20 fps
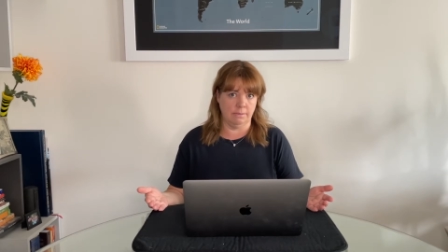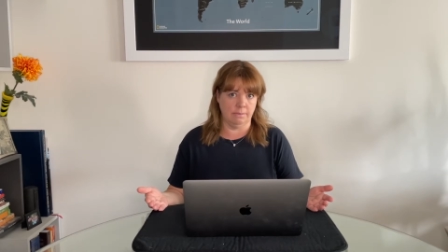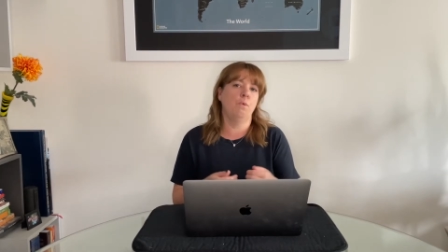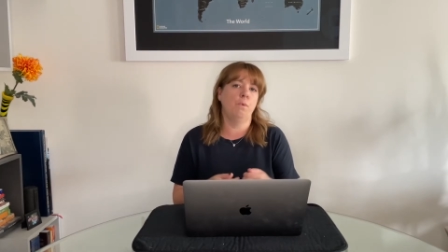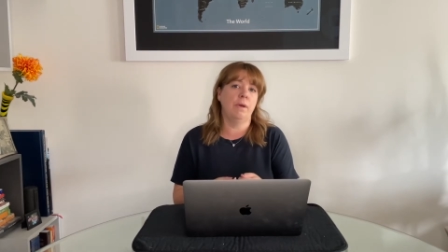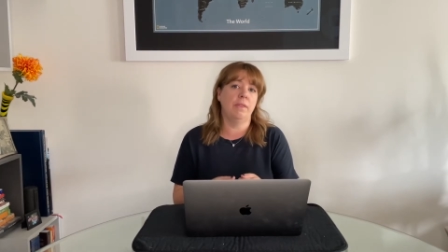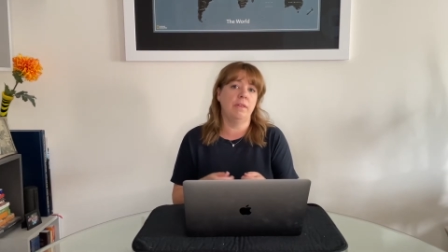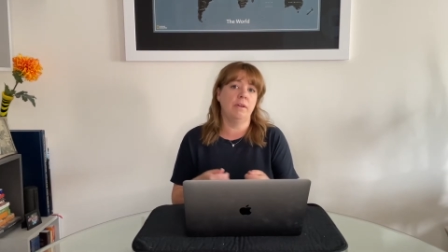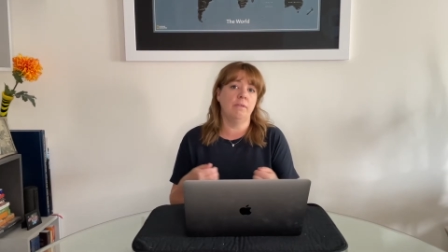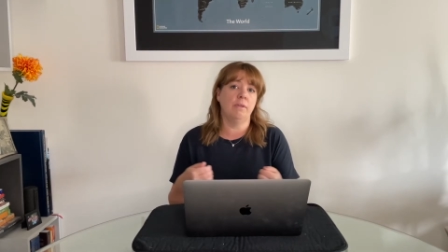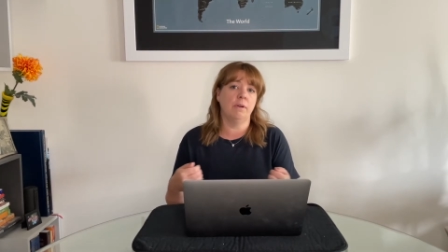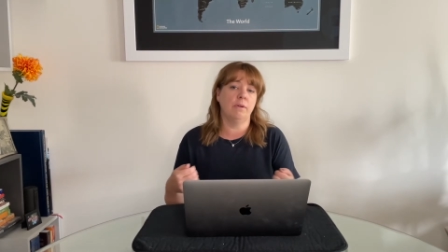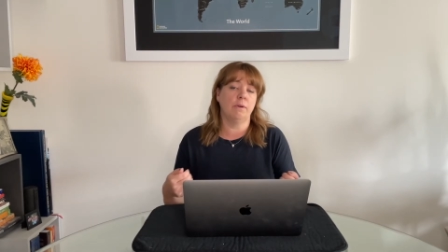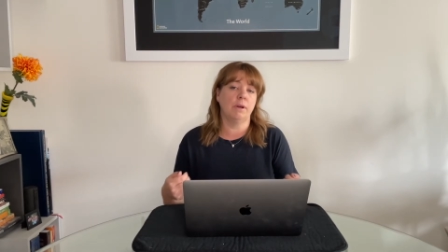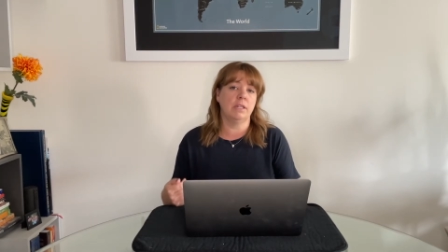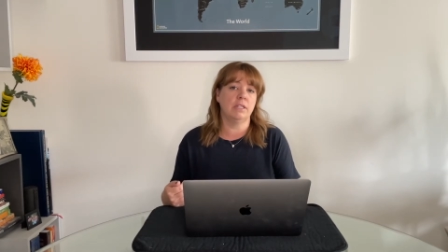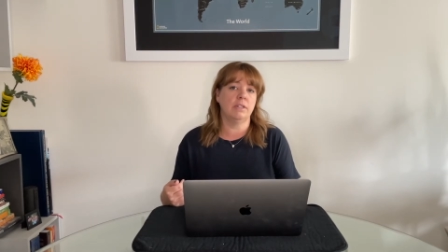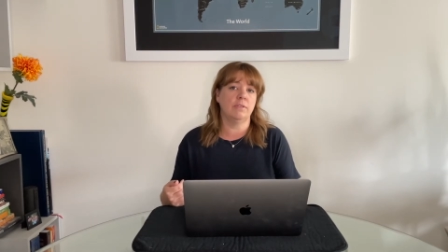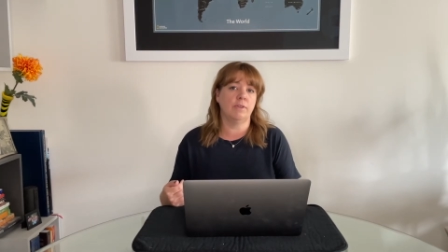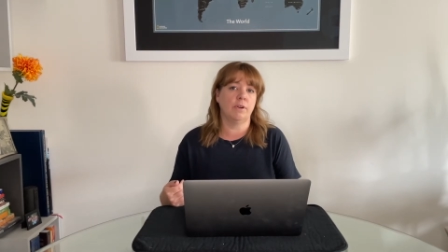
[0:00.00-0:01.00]
With a
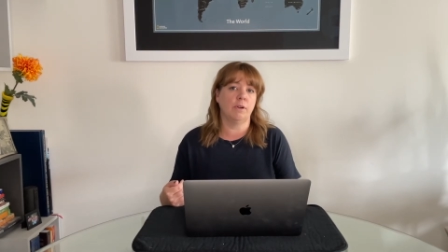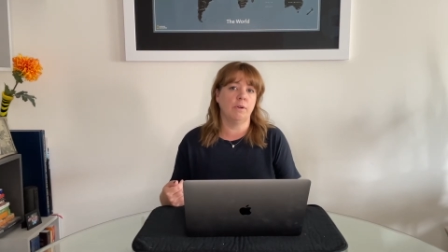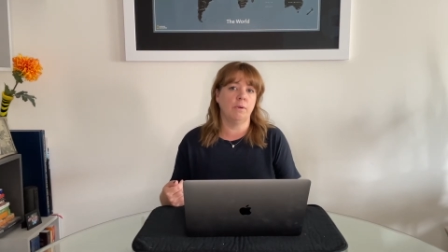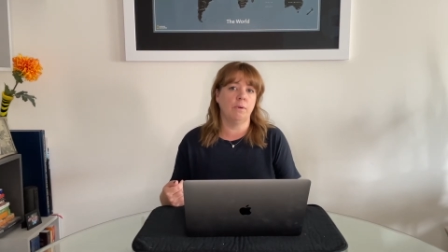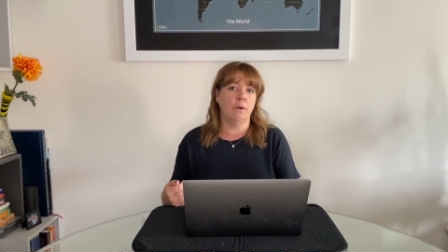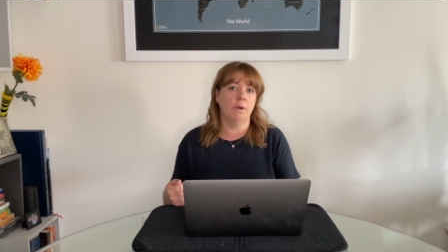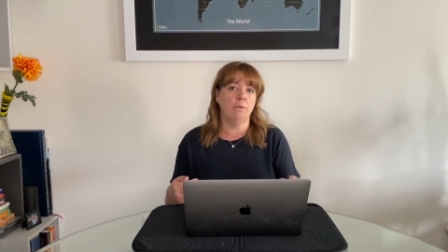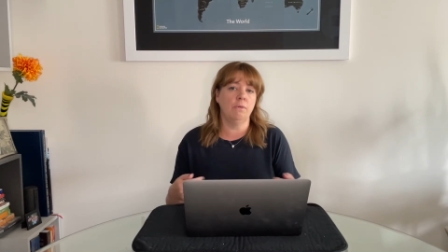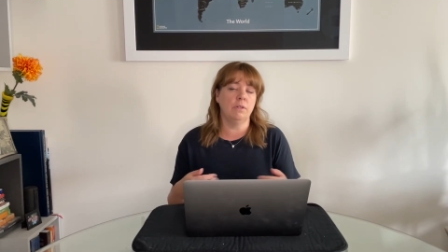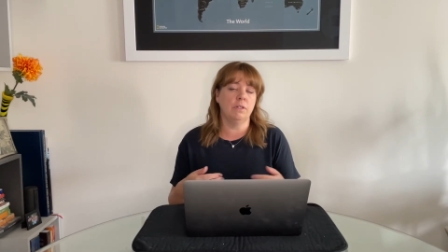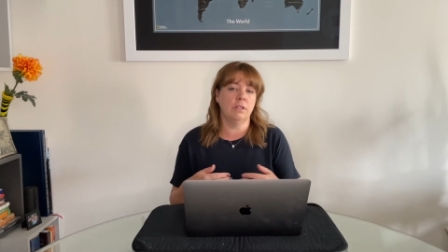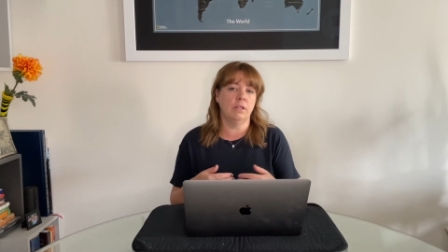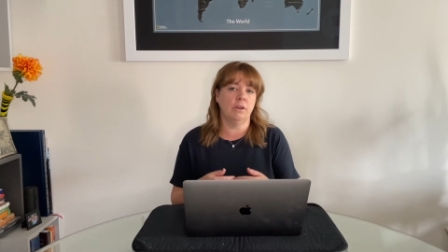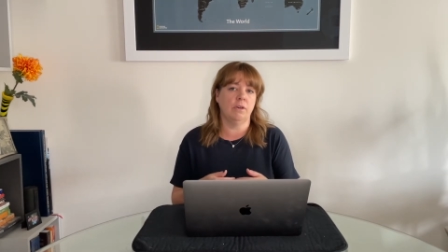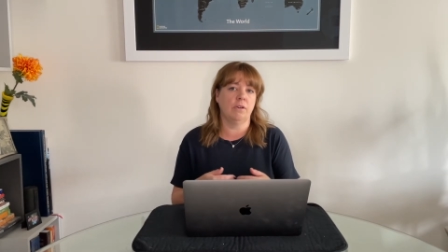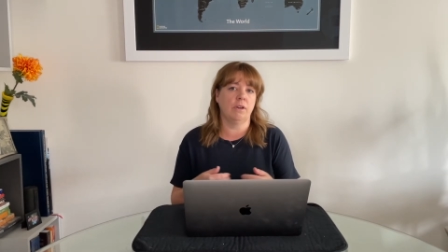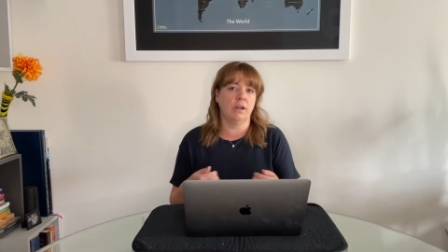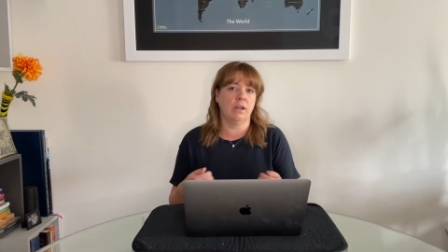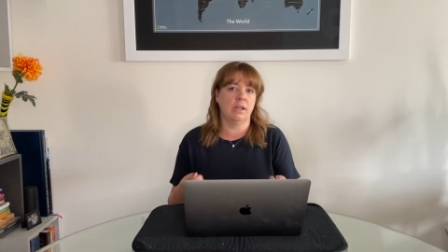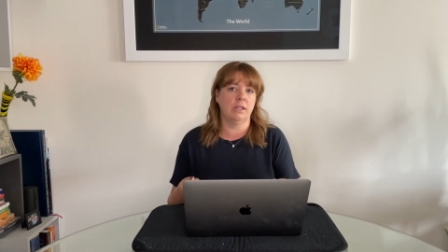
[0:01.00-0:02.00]
request for quote, the
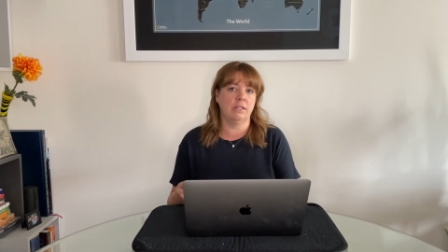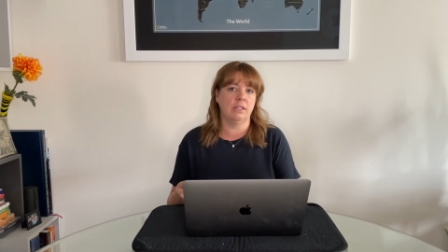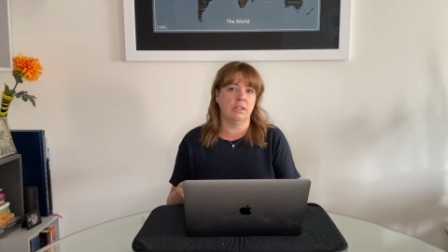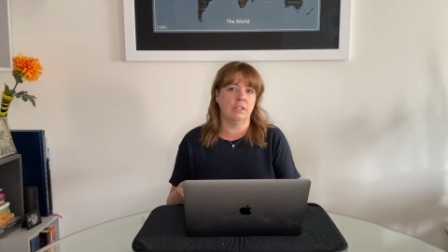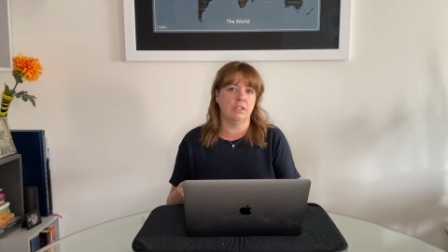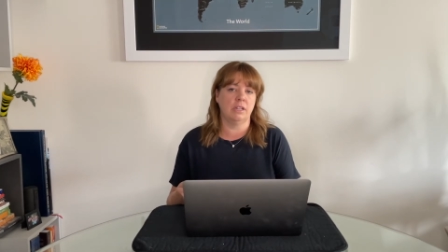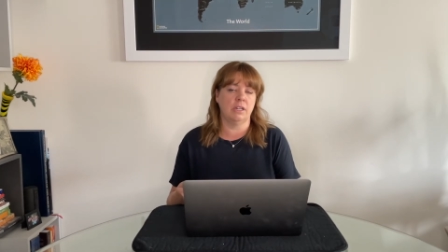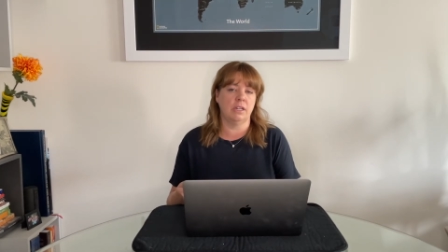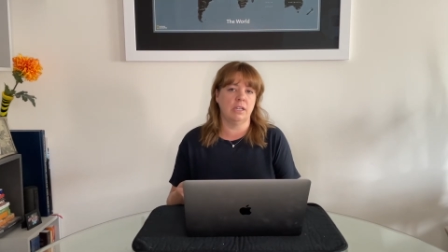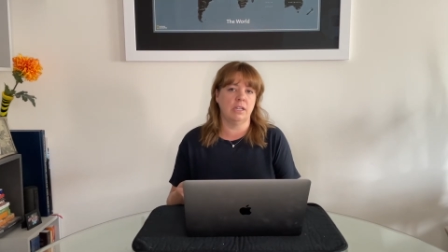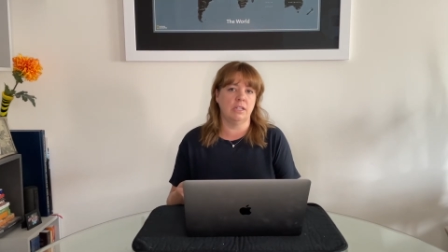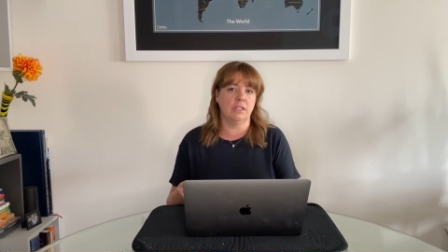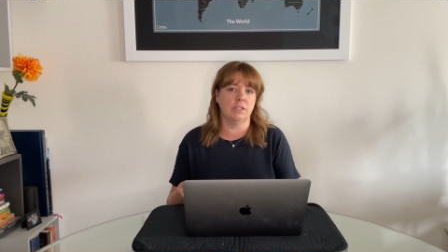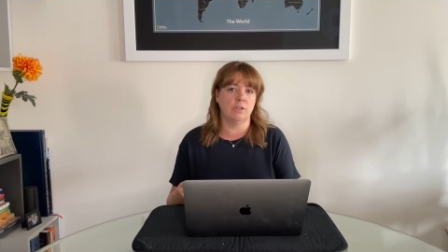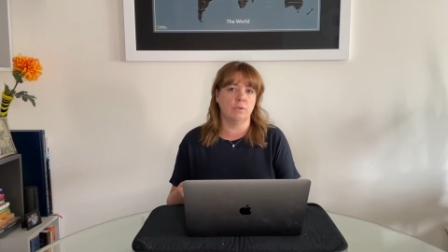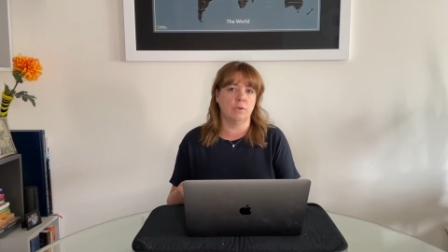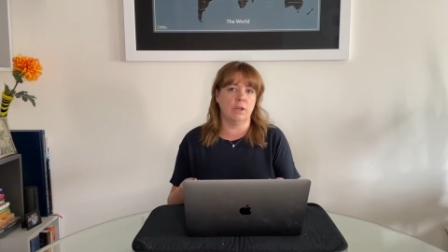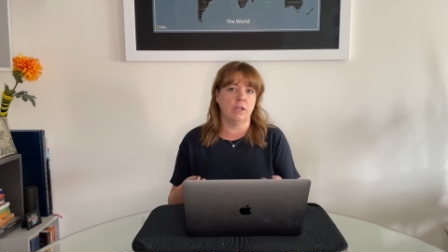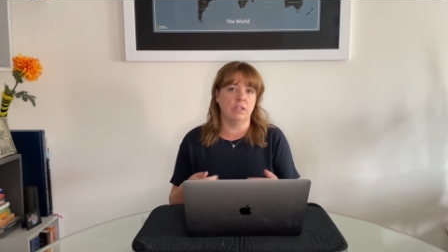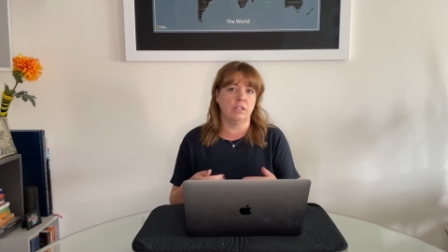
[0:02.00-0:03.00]
organization is
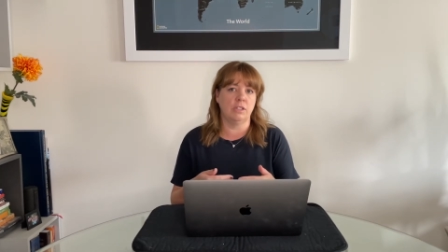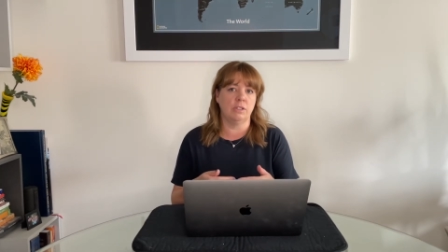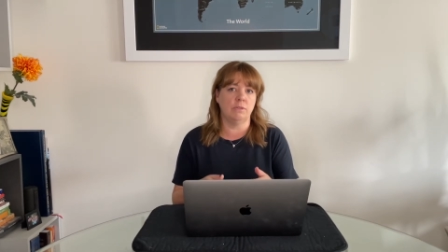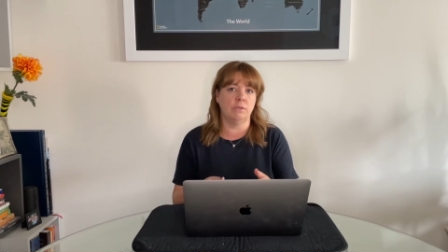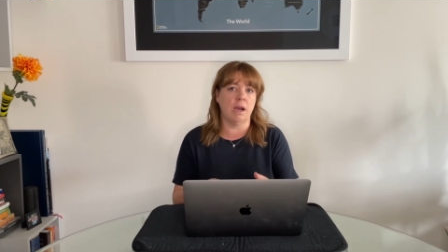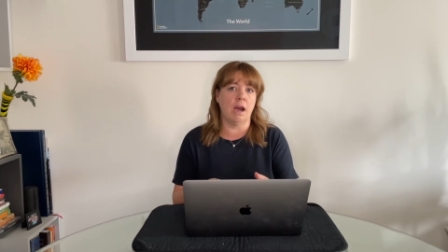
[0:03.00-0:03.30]
going to